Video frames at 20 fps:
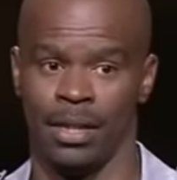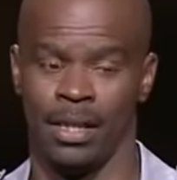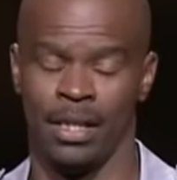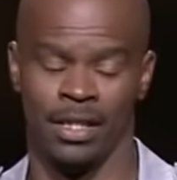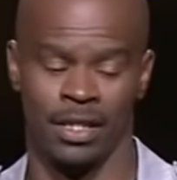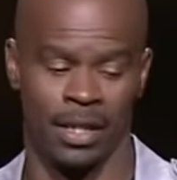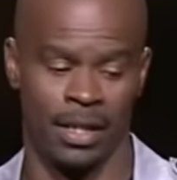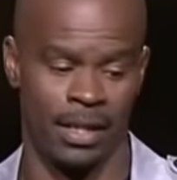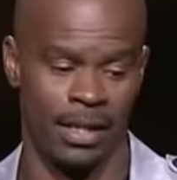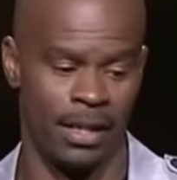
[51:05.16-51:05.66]
And,
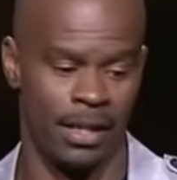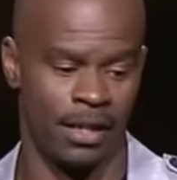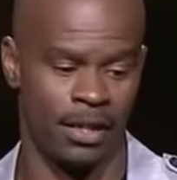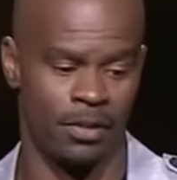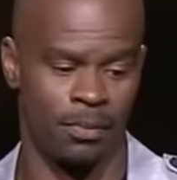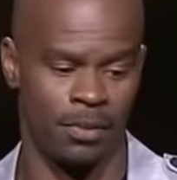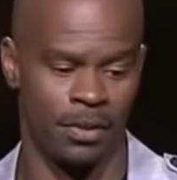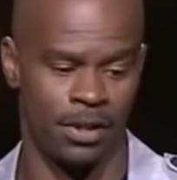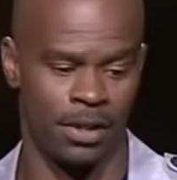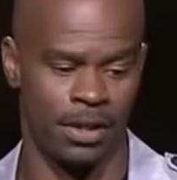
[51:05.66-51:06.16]
he, and then he,
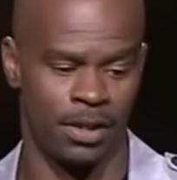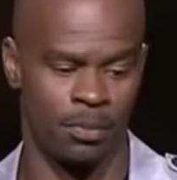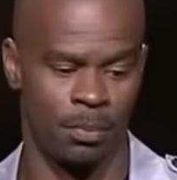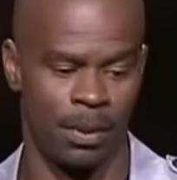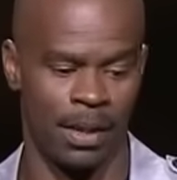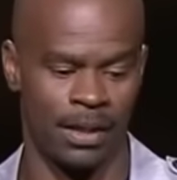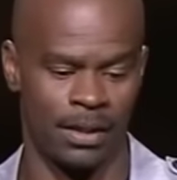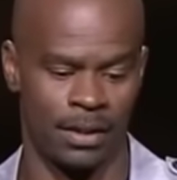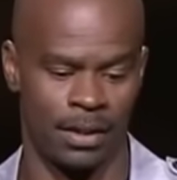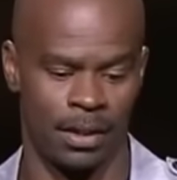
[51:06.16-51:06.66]
she
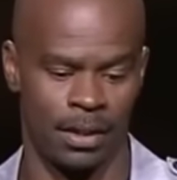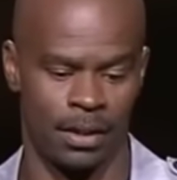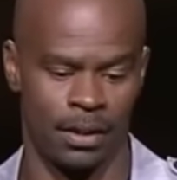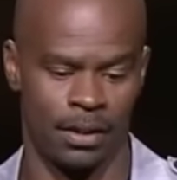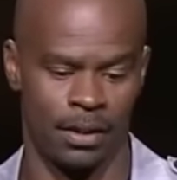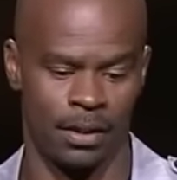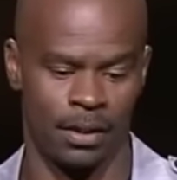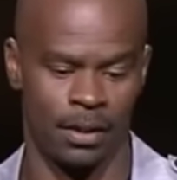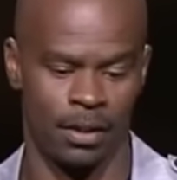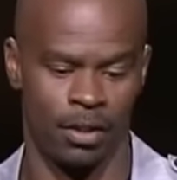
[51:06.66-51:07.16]
explains that uh,
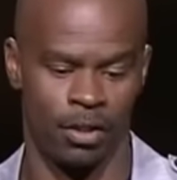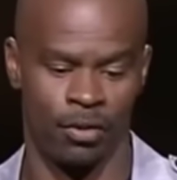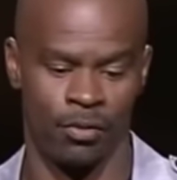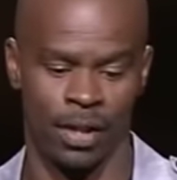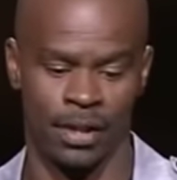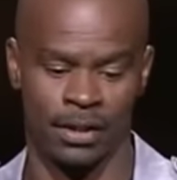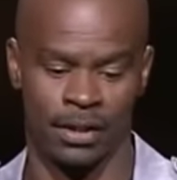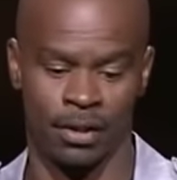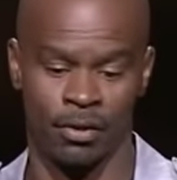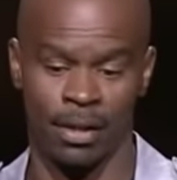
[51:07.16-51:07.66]
her
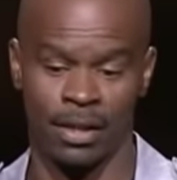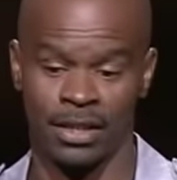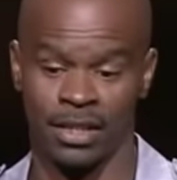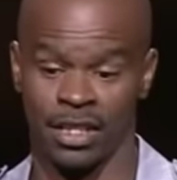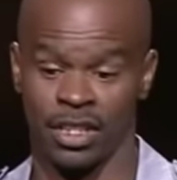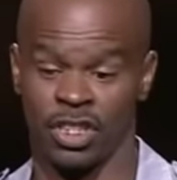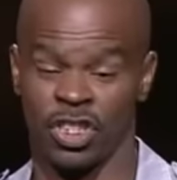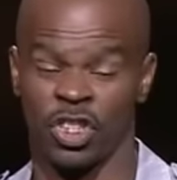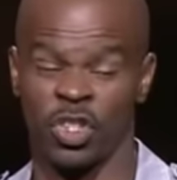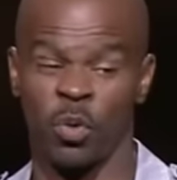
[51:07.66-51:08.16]
grand, the
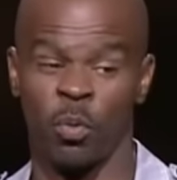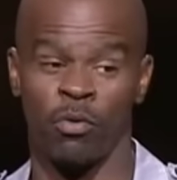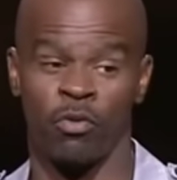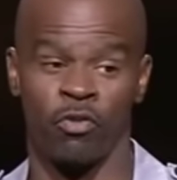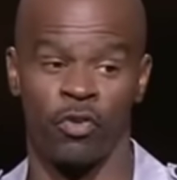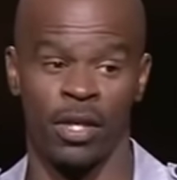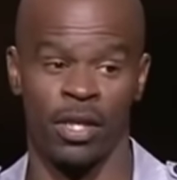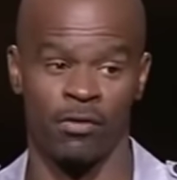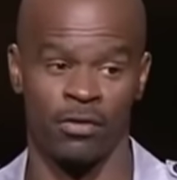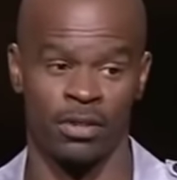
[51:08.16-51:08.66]
grandson is so
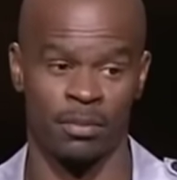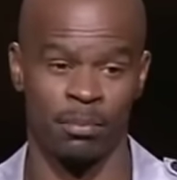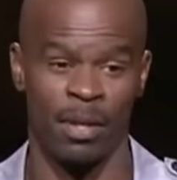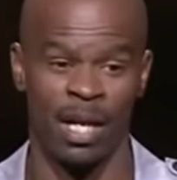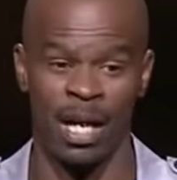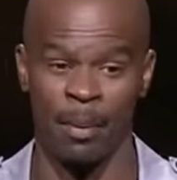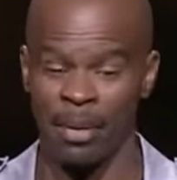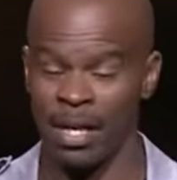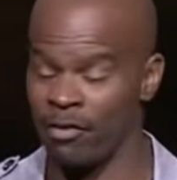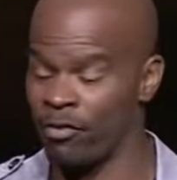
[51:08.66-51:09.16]
afraid of his
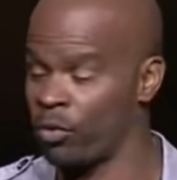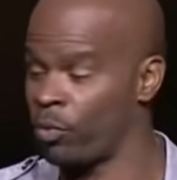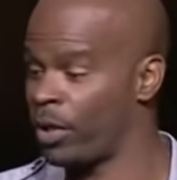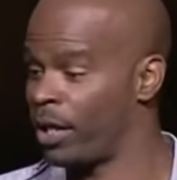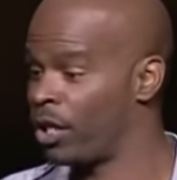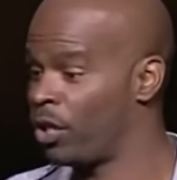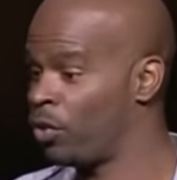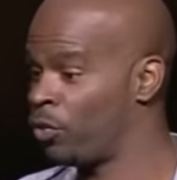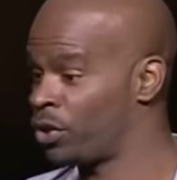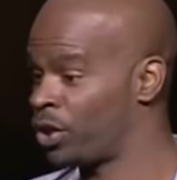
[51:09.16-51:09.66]
mom, everywhere
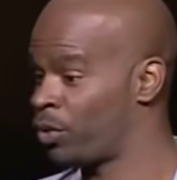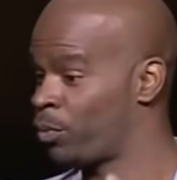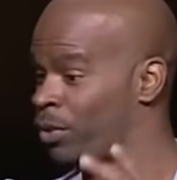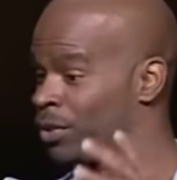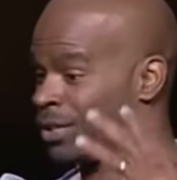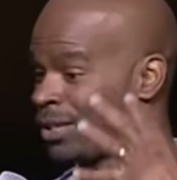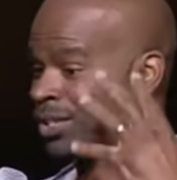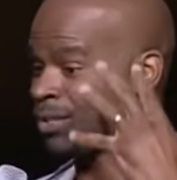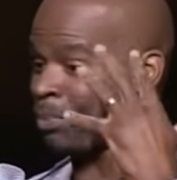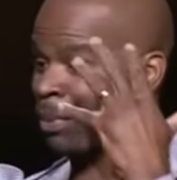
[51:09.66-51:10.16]
he goes, he
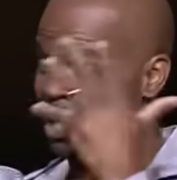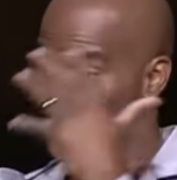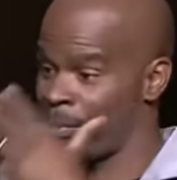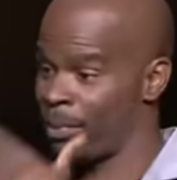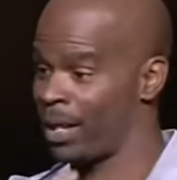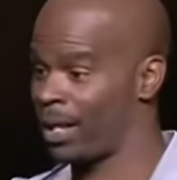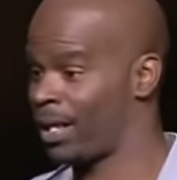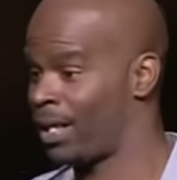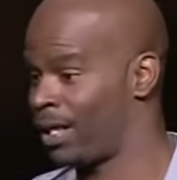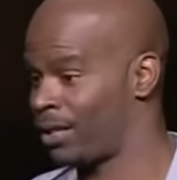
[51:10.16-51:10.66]
wears a
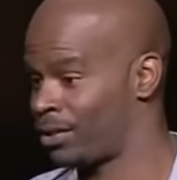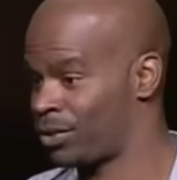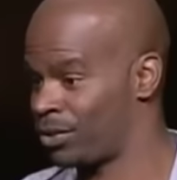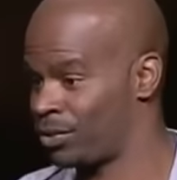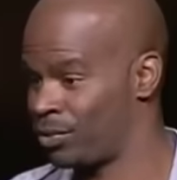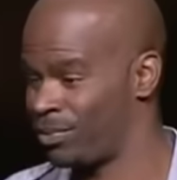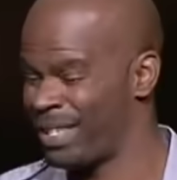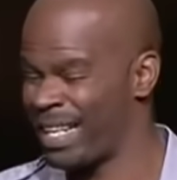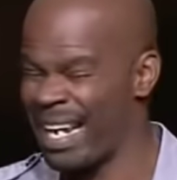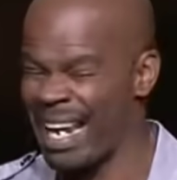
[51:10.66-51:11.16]
Spider-Man
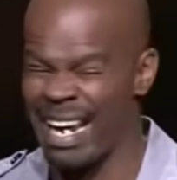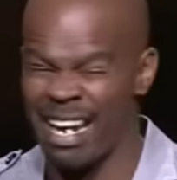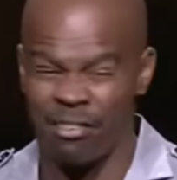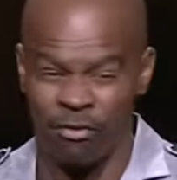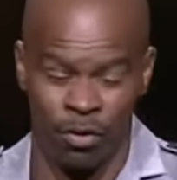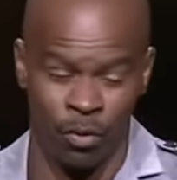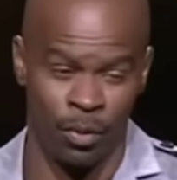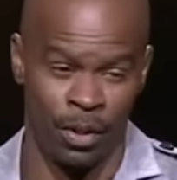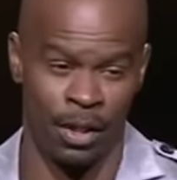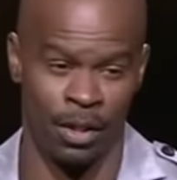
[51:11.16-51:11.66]
costume.
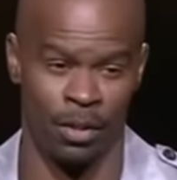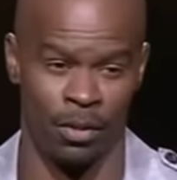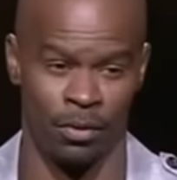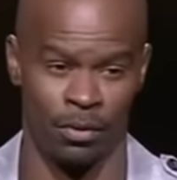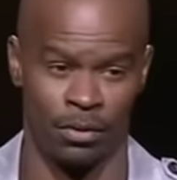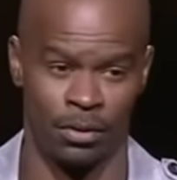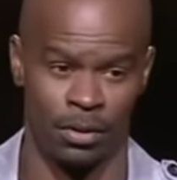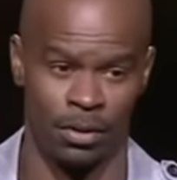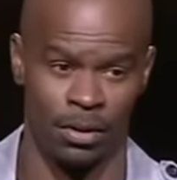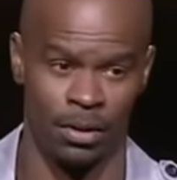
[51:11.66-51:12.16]
Everywhere he
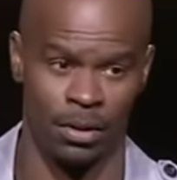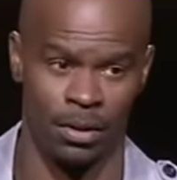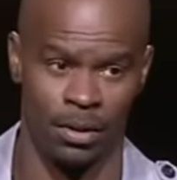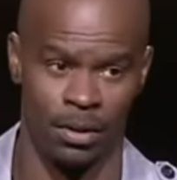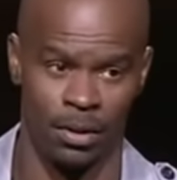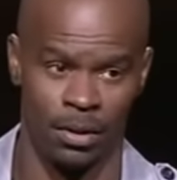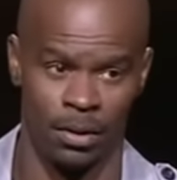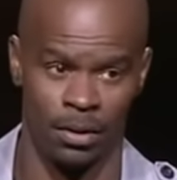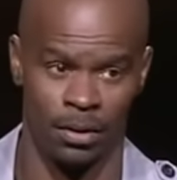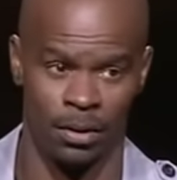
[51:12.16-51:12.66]
goes.
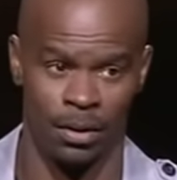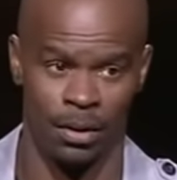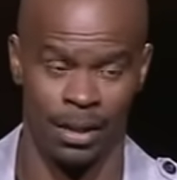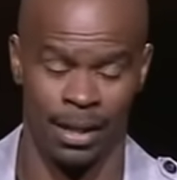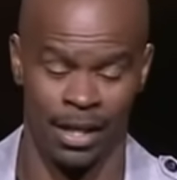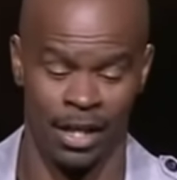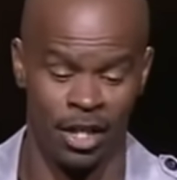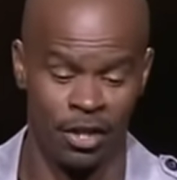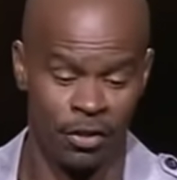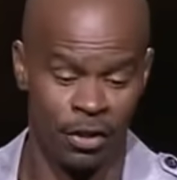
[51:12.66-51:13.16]

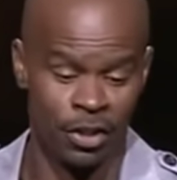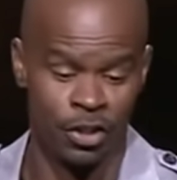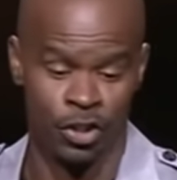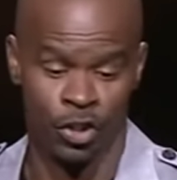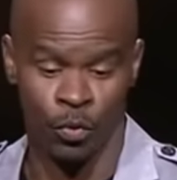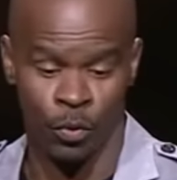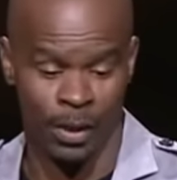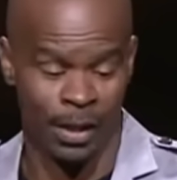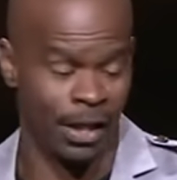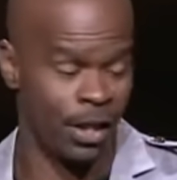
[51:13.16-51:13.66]
I hear his
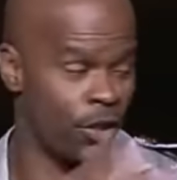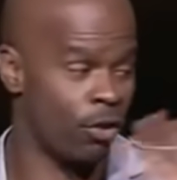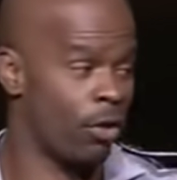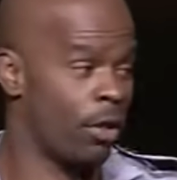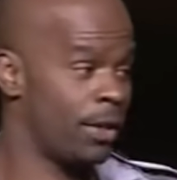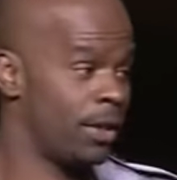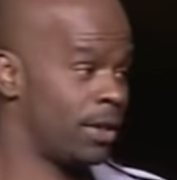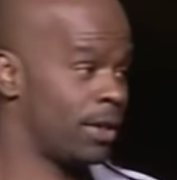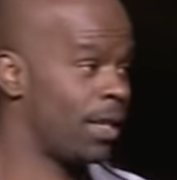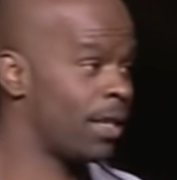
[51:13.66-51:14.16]
story, and I hear
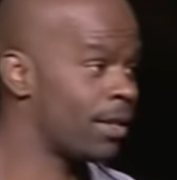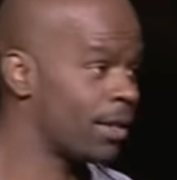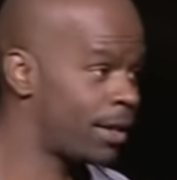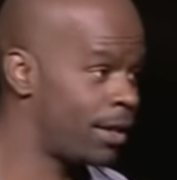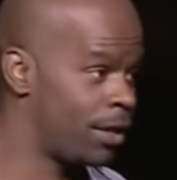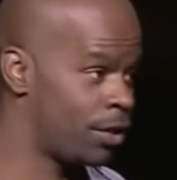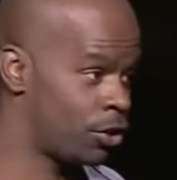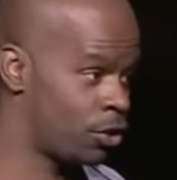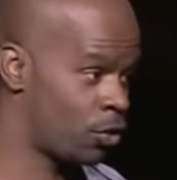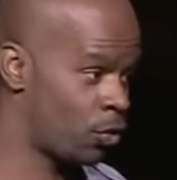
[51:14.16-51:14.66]
all these other
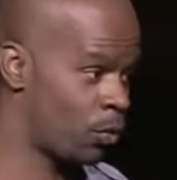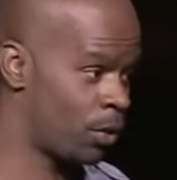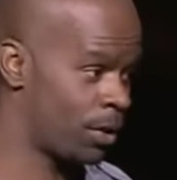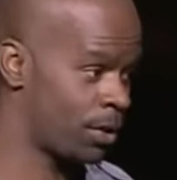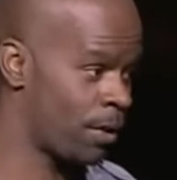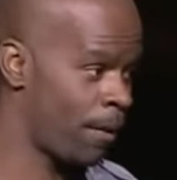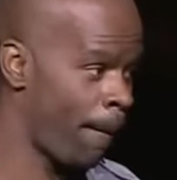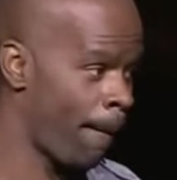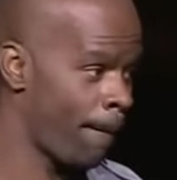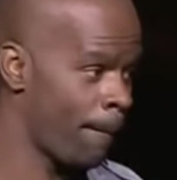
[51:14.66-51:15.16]
kids'
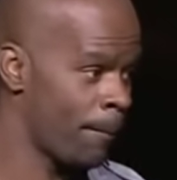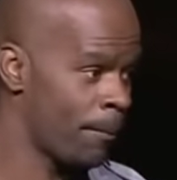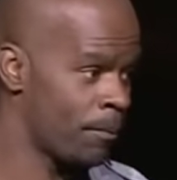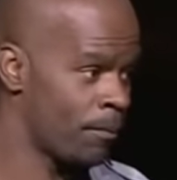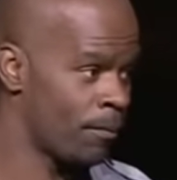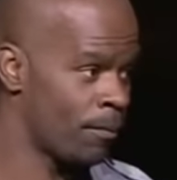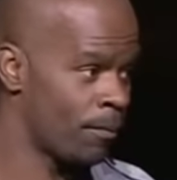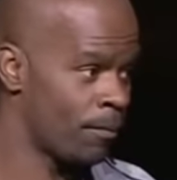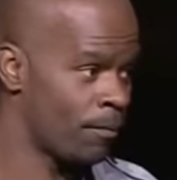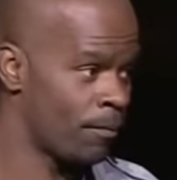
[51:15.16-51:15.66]
stories.
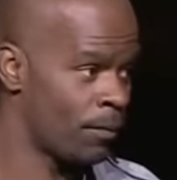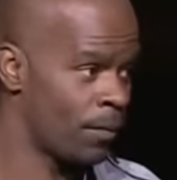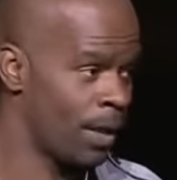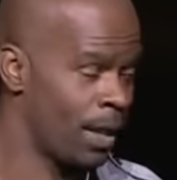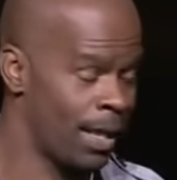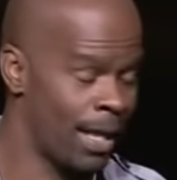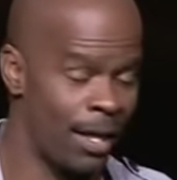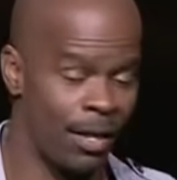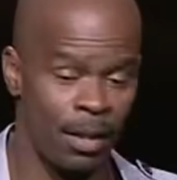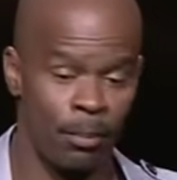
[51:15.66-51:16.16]

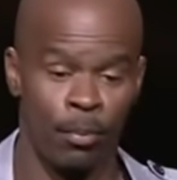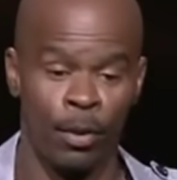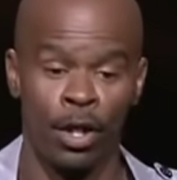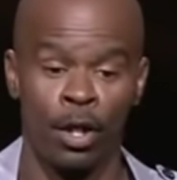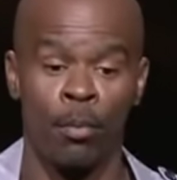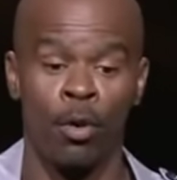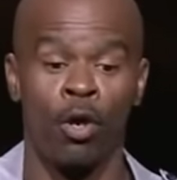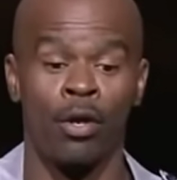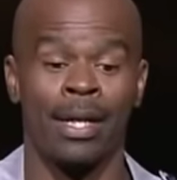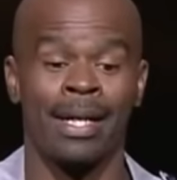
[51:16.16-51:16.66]
And now they
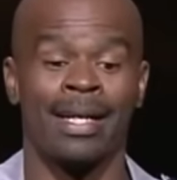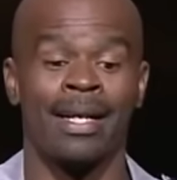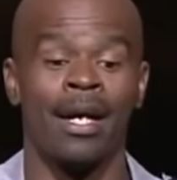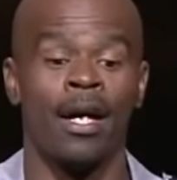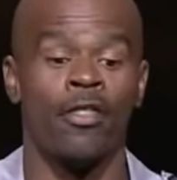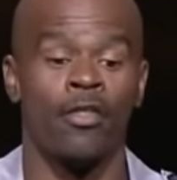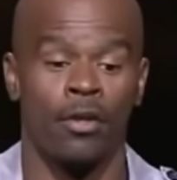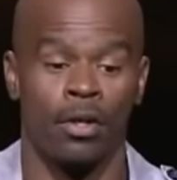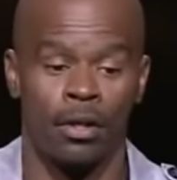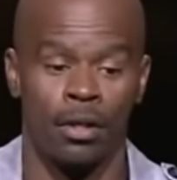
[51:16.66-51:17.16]
bring them all
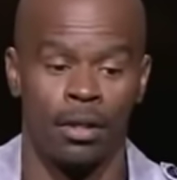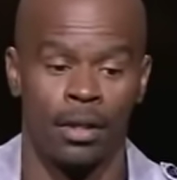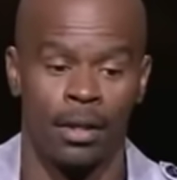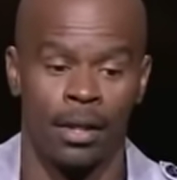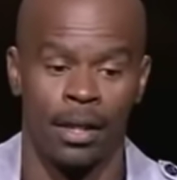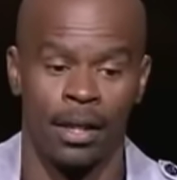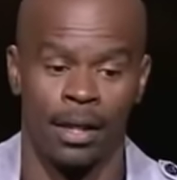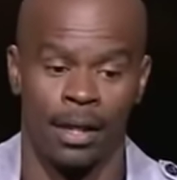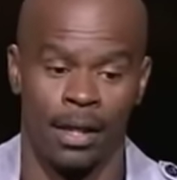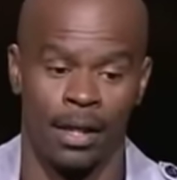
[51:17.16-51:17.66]
together,
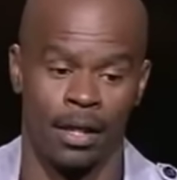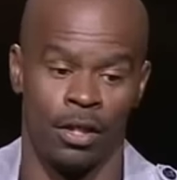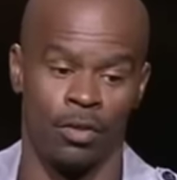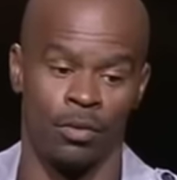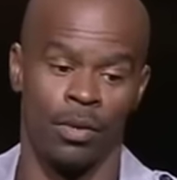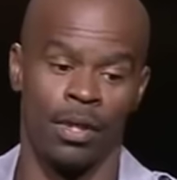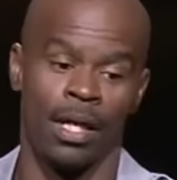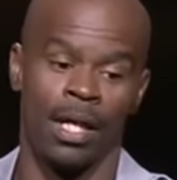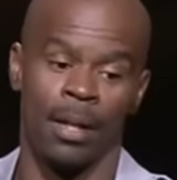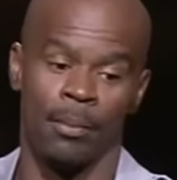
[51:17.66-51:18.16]
and I got to
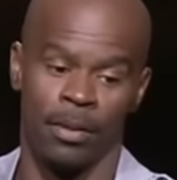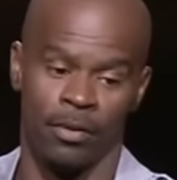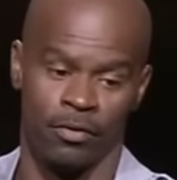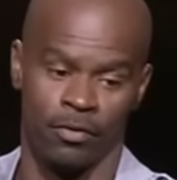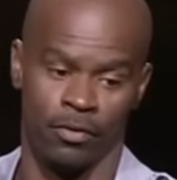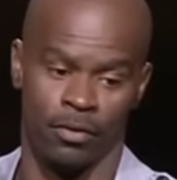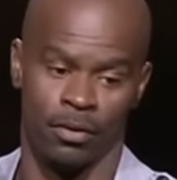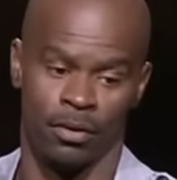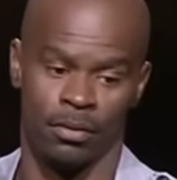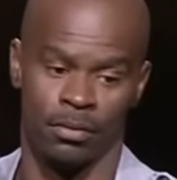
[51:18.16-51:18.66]
do comedy
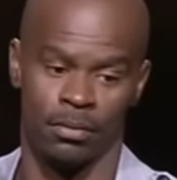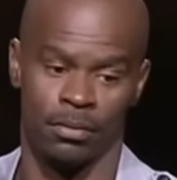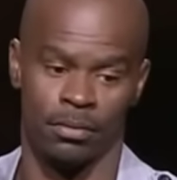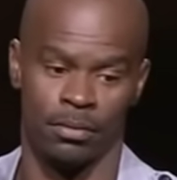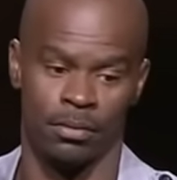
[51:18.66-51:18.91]
for them.